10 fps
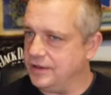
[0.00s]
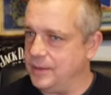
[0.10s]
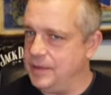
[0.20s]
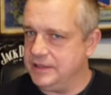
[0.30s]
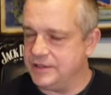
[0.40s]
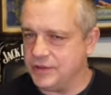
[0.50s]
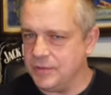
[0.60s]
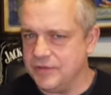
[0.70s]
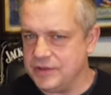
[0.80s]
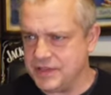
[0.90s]
I mean, some
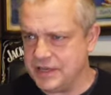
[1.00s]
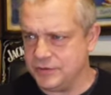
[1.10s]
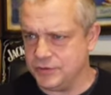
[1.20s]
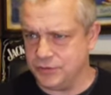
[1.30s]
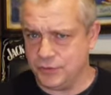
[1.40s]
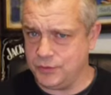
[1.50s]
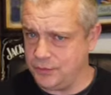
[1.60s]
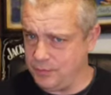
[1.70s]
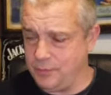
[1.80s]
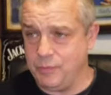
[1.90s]
of it sells
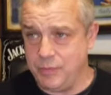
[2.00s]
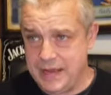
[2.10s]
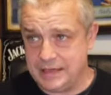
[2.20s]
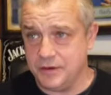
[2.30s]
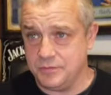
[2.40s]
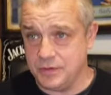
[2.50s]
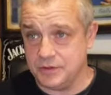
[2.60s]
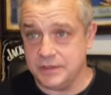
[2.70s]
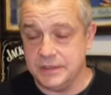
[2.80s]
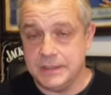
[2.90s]
big
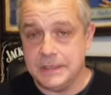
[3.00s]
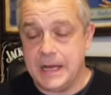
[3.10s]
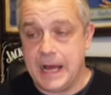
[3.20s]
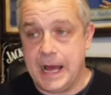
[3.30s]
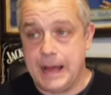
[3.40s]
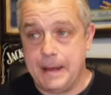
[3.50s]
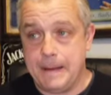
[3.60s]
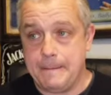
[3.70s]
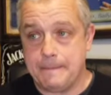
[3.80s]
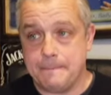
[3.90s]
numbers.
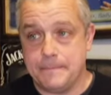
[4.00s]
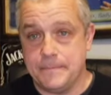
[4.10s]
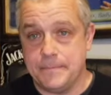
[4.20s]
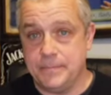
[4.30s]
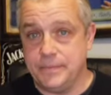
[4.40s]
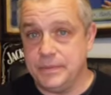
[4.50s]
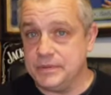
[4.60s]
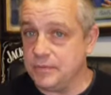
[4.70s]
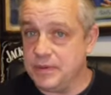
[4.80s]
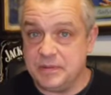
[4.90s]
But
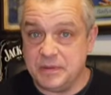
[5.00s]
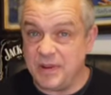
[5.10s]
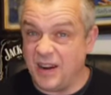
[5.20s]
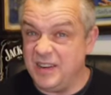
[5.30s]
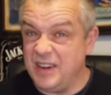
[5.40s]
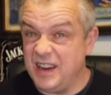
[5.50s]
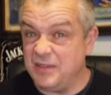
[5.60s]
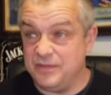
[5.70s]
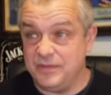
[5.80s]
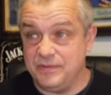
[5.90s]
some people aren't that
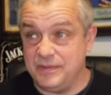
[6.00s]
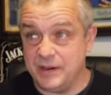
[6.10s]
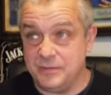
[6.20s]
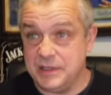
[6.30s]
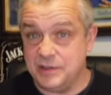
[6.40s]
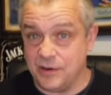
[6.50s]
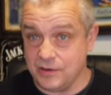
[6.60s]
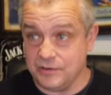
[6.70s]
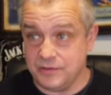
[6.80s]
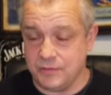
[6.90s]
terribly struck
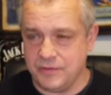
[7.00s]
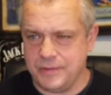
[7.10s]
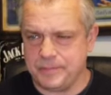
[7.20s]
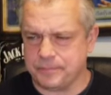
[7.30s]
on some of it.